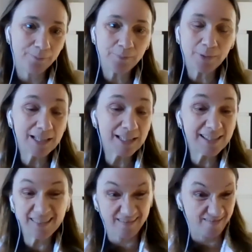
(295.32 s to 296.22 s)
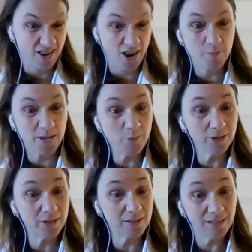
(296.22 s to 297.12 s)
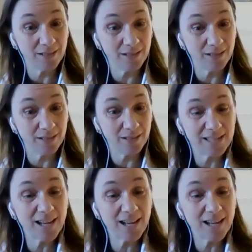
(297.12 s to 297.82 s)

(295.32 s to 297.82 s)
because nobody want there's